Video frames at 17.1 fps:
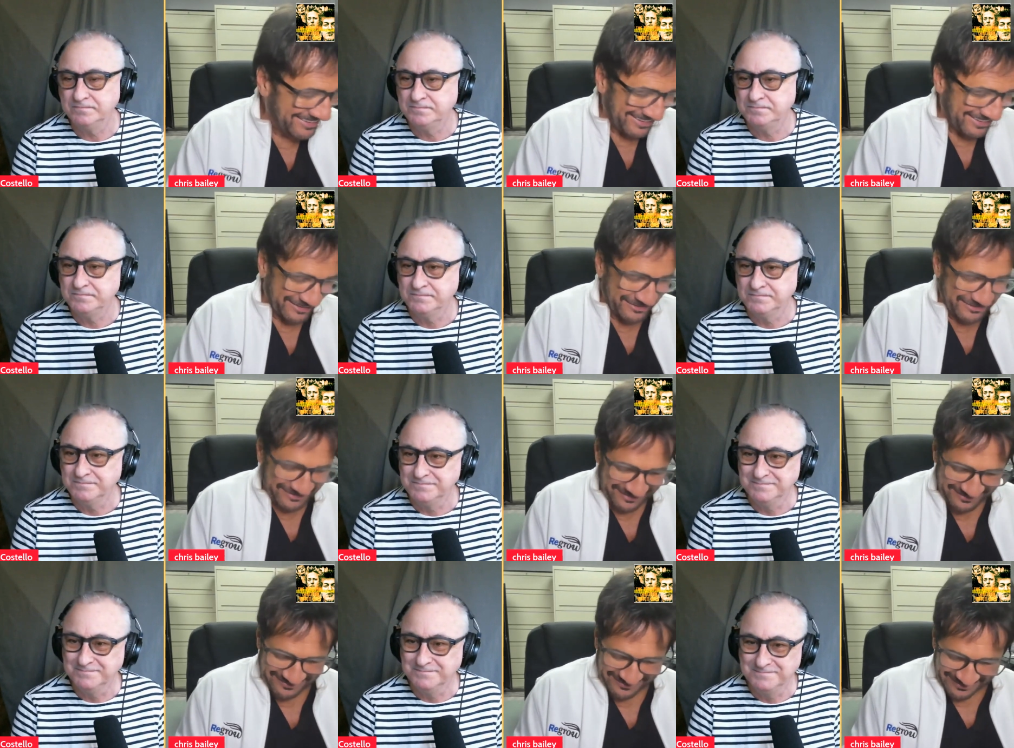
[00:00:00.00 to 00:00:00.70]
Speaker 1: He's,
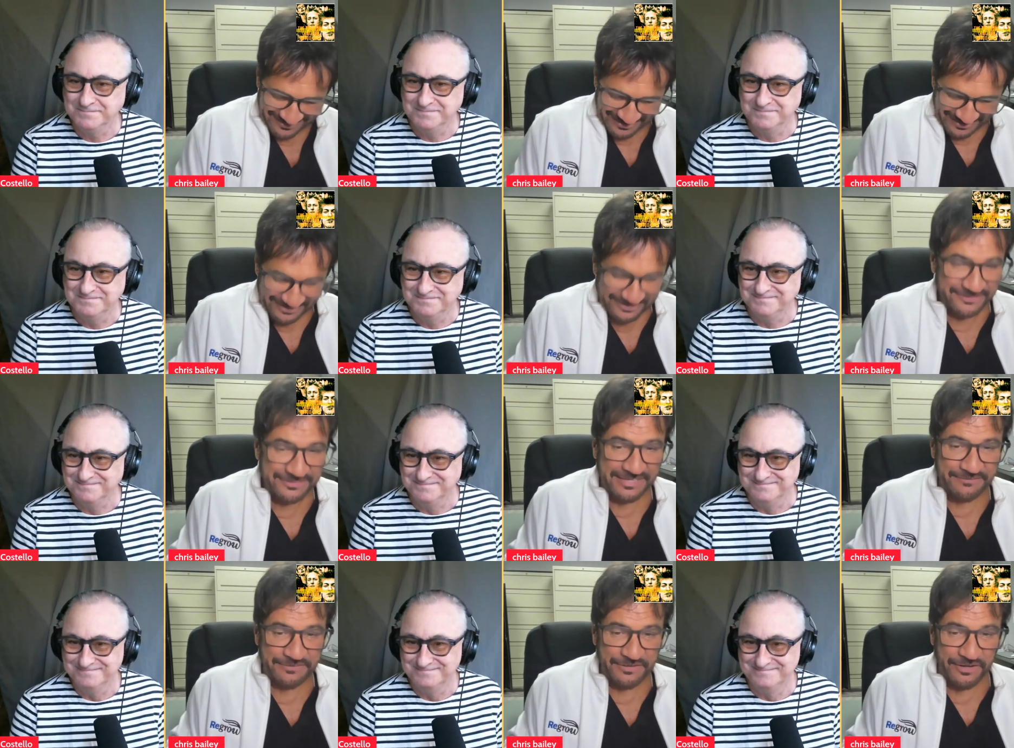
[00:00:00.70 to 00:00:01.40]
he's, he just
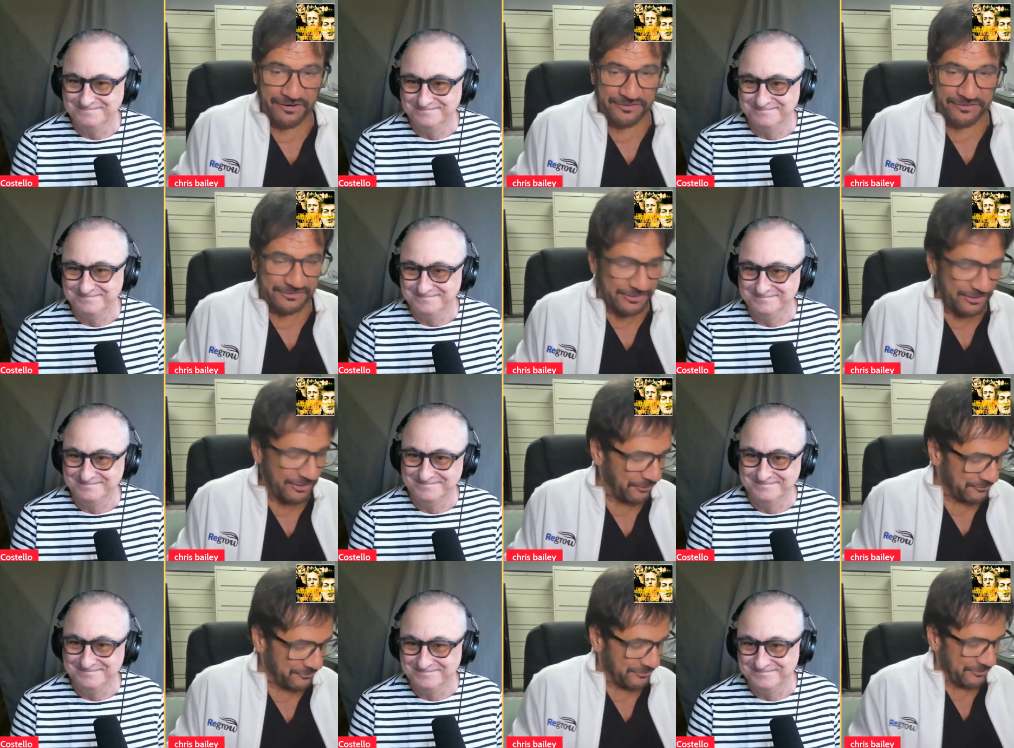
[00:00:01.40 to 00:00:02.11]
had the orange
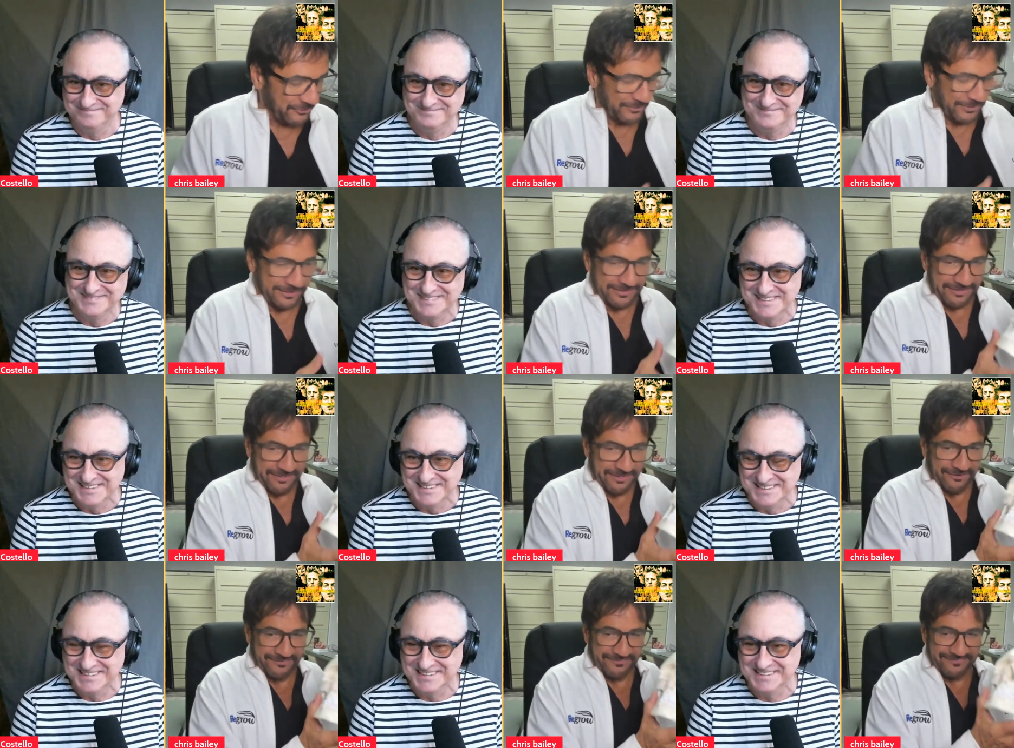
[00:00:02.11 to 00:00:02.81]
glow, so he's ready to
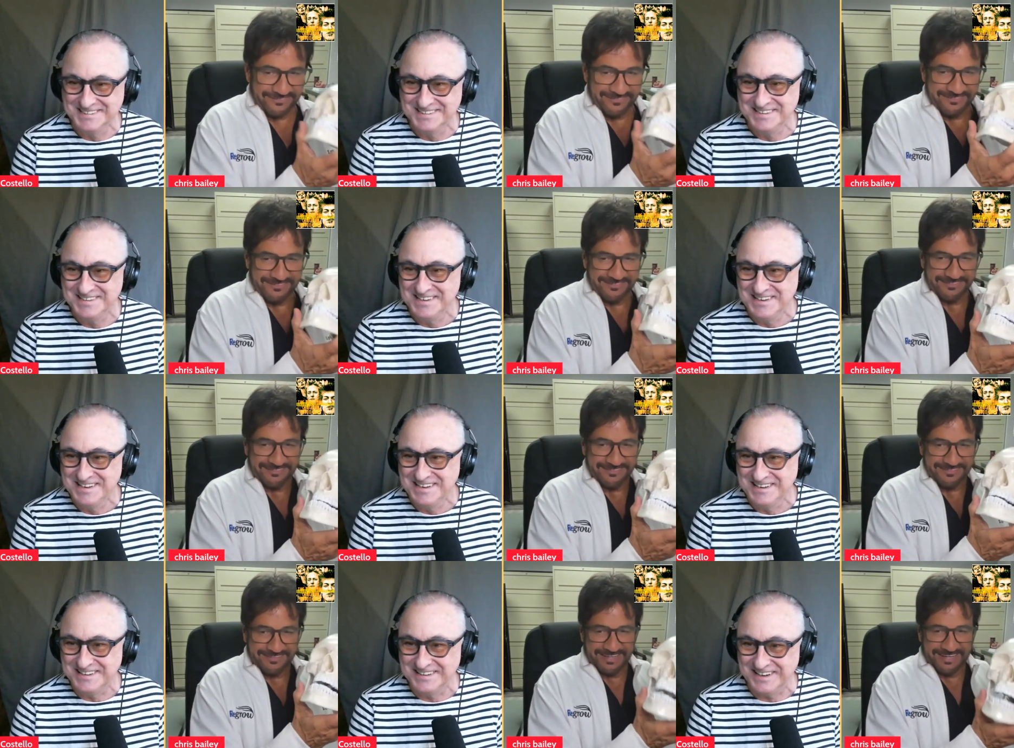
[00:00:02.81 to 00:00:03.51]
go.
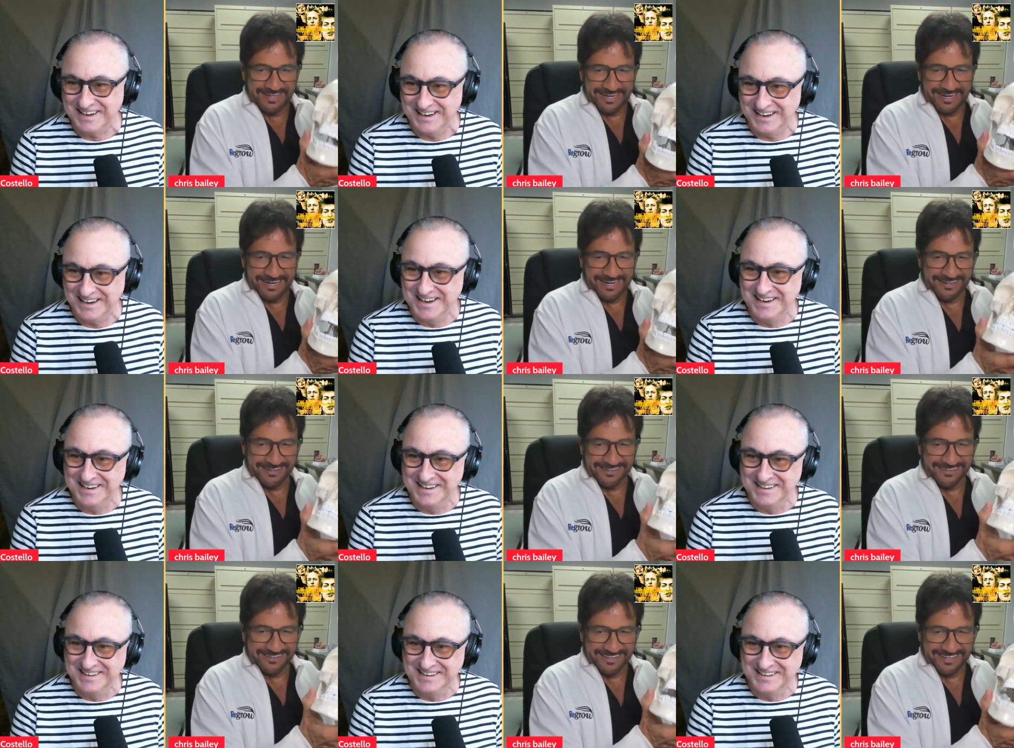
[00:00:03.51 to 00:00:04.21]
Speaker 2: Yeah,
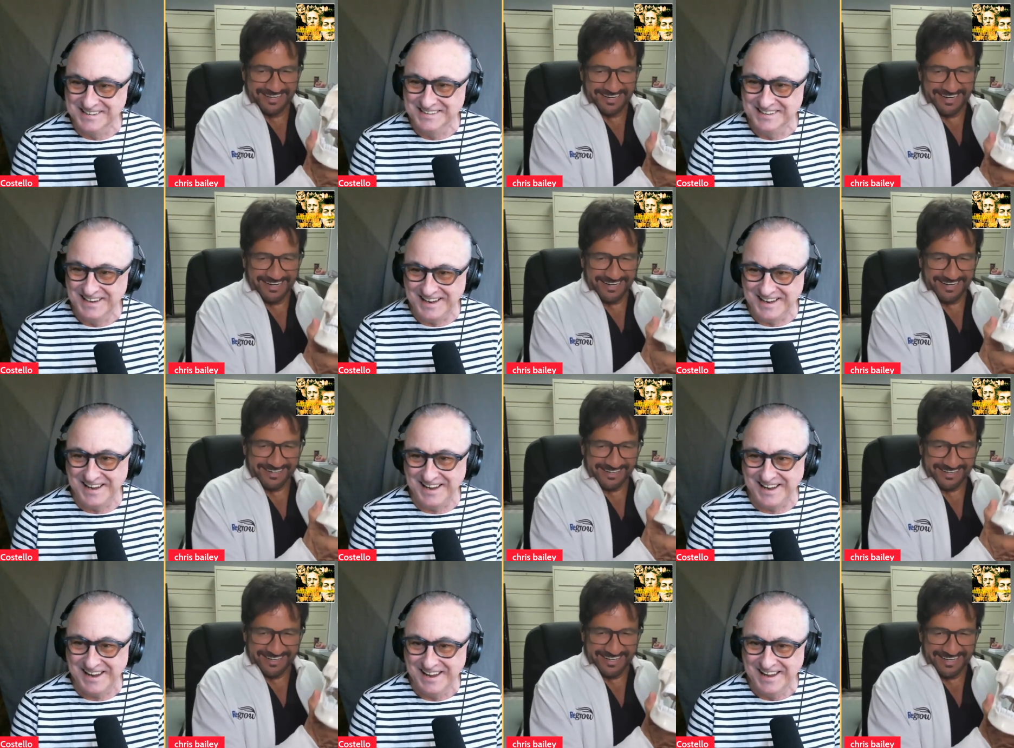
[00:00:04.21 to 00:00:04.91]
yeah,
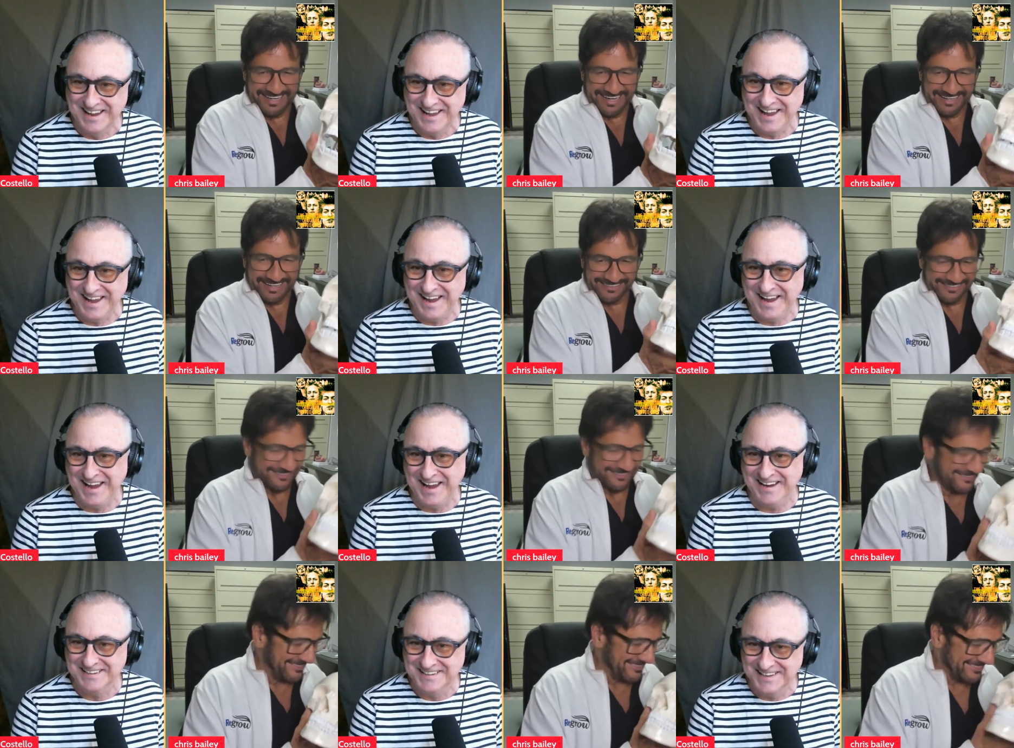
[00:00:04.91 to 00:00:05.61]

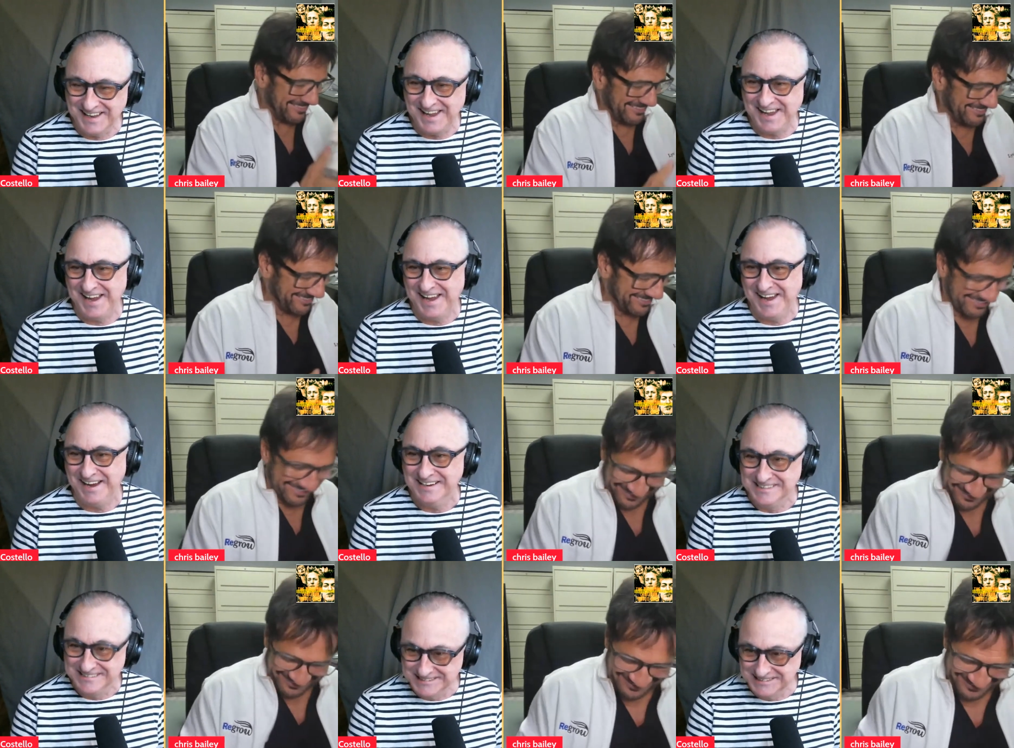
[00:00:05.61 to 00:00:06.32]
yeah,
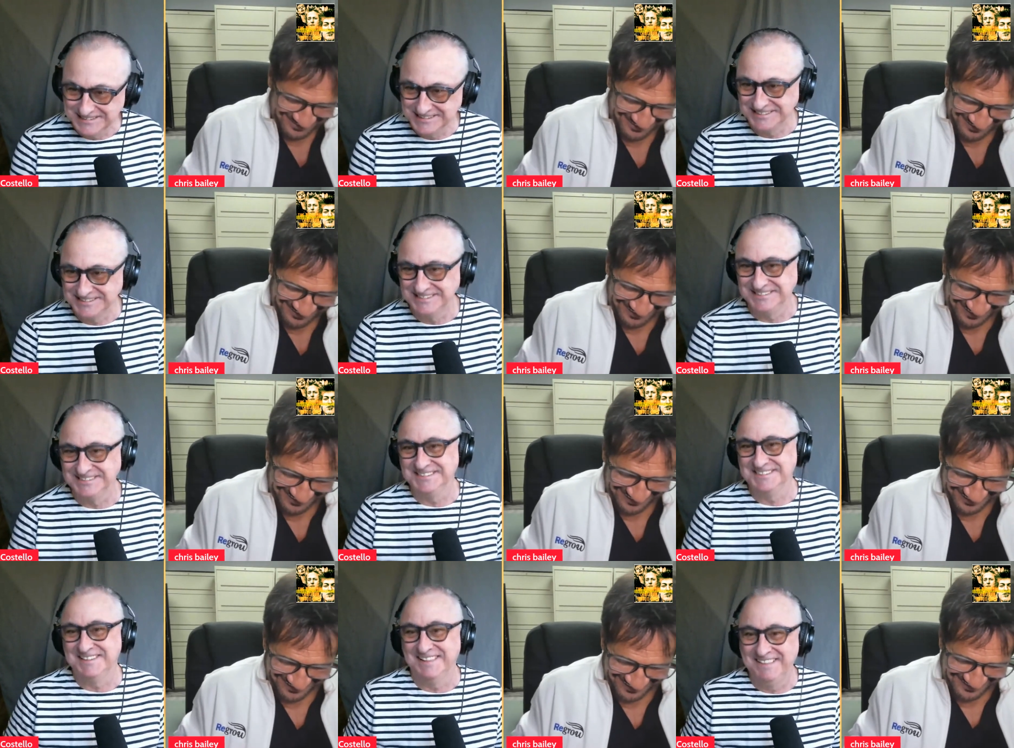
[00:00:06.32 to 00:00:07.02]
yeah.